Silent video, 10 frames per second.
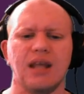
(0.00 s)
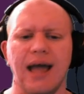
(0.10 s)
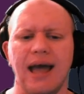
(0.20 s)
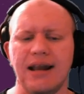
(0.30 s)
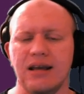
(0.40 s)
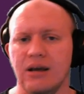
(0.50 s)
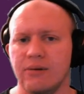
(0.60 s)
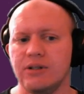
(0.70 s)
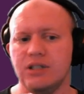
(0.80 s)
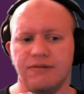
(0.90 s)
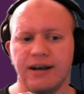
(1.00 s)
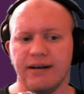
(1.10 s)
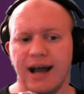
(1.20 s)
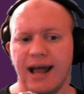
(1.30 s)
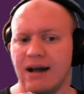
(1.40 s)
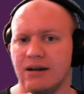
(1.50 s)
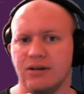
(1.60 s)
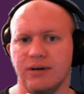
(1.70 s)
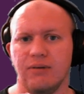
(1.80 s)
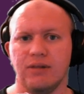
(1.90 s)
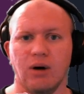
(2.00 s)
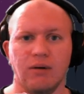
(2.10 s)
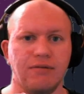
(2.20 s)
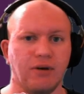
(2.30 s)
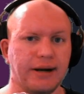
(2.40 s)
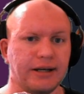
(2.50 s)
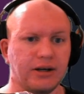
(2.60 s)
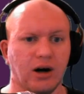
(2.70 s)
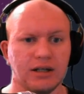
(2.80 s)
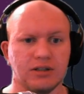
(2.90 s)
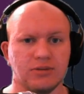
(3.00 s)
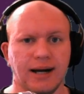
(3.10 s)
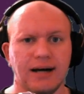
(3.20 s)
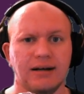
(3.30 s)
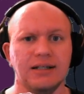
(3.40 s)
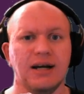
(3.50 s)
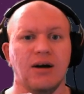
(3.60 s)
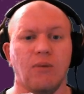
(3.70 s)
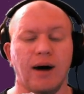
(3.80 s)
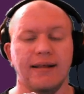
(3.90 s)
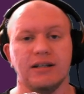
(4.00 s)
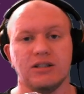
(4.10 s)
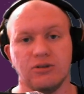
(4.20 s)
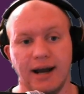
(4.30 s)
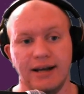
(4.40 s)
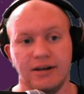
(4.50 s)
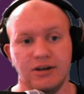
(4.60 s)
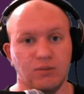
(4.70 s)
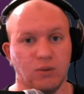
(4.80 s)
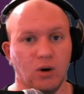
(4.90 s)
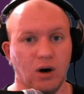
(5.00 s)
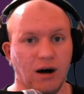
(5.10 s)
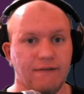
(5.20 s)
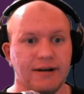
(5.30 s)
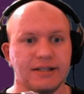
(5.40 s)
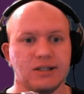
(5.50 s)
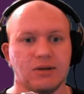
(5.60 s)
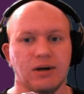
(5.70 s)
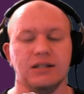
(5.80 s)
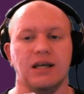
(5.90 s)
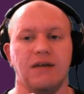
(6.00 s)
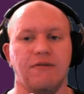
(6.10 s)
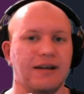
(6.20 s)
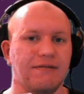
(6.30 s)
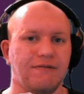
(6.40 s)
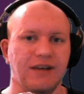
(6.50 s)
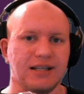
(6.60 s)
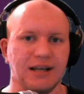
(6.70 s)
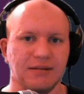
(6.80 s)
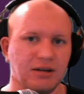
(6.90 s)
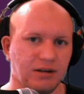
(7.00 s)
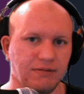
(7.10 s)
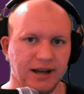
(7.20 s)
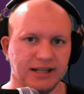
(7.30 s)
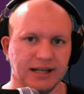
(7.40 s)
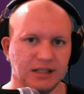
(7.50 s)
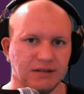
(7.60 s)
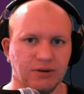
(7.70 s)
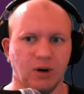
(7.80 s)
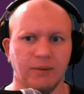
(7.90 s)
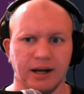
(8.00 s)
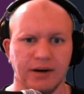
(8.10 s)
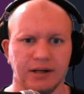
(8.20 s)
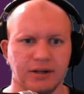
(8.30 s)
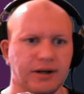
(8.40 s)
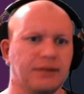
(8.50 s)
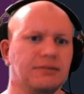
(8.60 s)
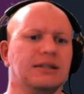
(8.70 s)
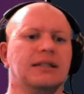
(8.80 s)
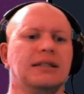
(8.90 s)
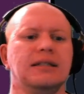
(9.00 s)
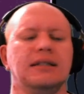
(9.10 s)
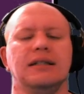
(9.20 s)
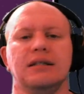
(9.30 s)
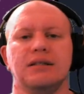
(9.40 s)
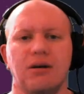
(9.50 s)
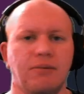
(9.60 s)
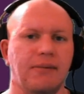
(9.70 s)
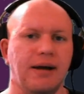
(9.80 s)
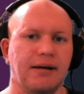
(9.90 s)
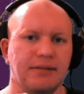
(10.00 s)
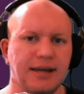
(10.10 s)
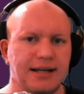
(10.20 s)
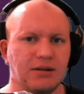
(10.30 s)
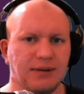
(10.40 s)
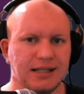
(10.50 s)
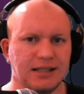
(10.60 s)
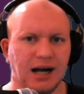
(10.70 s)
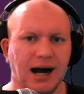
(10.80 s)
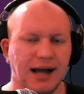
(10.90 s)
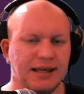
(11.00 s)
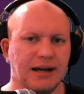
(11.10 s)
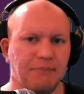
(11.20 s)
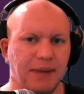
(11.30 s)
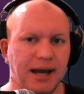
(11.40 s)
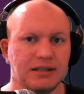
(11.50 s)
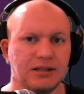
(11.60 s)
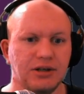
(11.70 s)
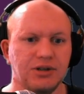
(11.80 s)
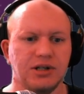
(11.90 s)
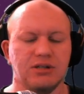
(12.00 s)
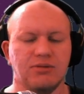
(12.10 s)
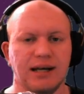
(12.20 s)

And we'll just figure out how to do it with what we've already got as well. While there's great new war offense squads, if we can fix something with Fantastic Four, we're going to do it. So these are ones that I think are better solutions. Well,